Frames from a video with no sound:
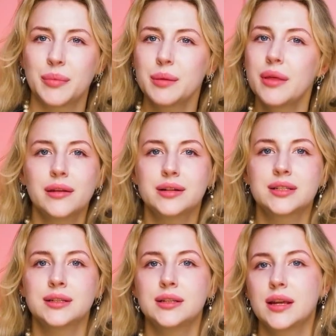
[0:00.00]
Maybe there
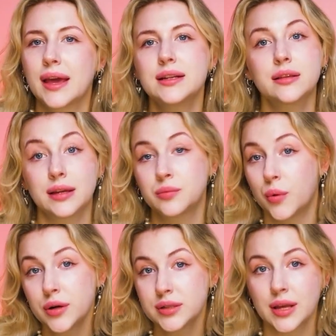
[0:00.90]
is an indicator that
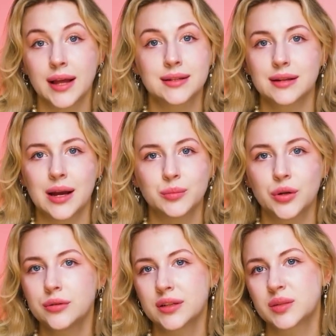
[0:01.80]
works and I'm
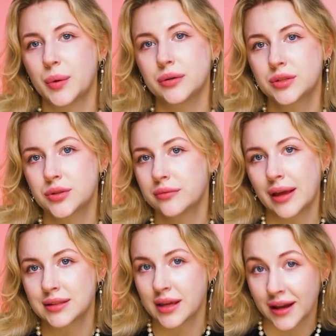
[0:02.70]
not exposed to
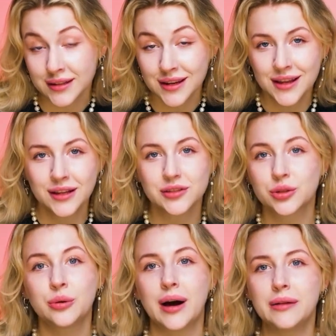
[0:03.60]
that yet,
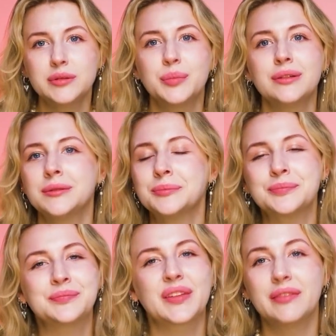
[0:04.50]
so I would be
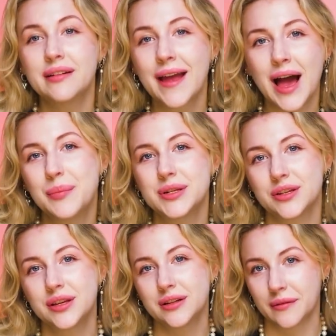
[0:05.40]
very happy to
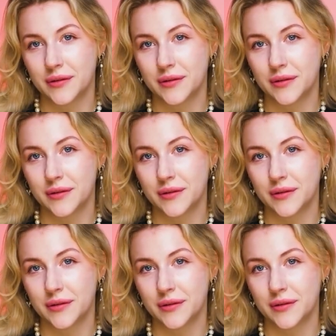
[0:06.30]
hear your